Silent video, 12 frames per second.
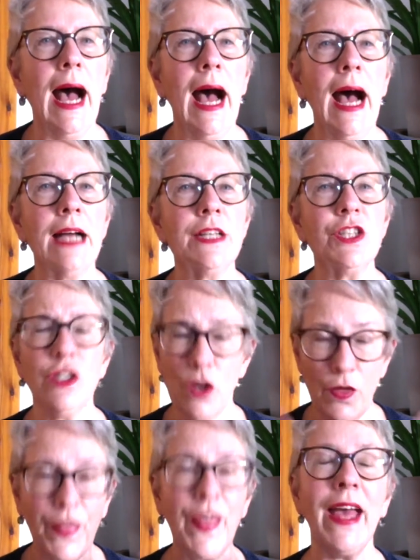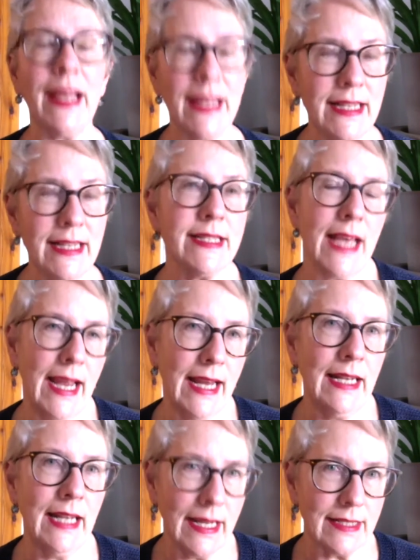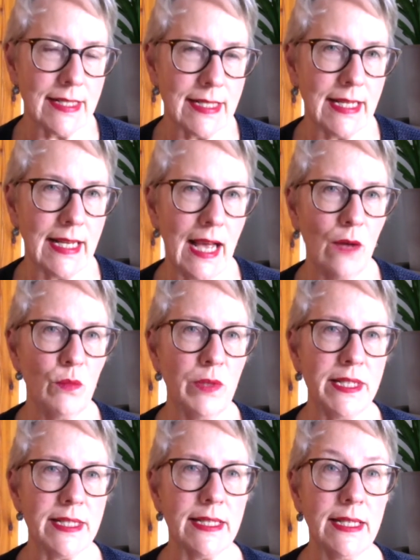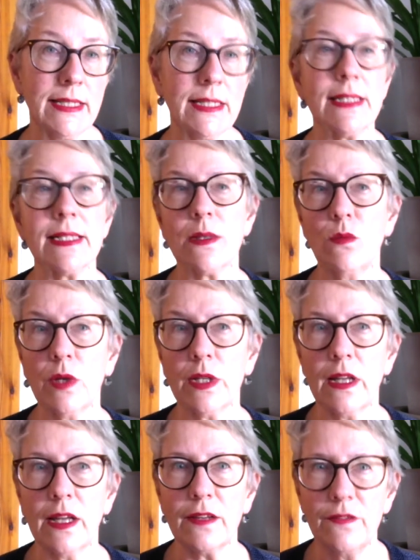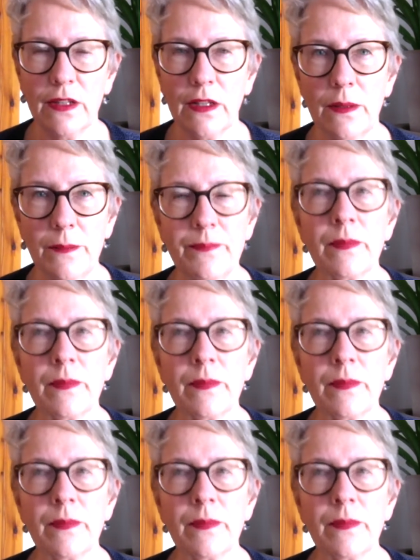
And you know, there is a legacy, and we see it in someone like Willem